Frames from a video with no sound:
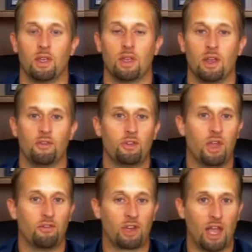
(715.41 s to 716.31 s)
And if you
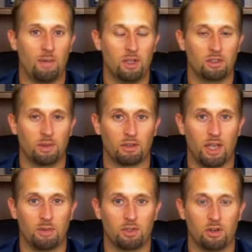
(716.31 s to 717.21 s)
have comments about
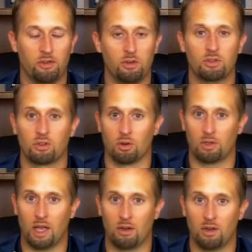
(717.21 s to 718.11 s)
Thom's interview, scroll
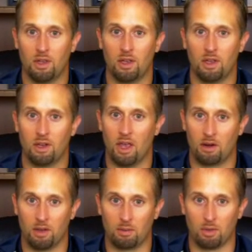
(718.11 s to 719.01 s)
down and enter
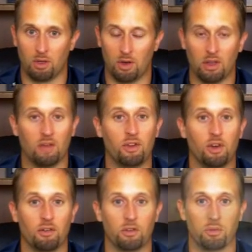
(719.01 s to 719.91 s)
them below. I'd love to
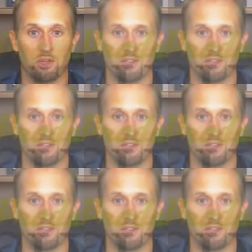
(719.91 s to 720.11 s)
hear from you.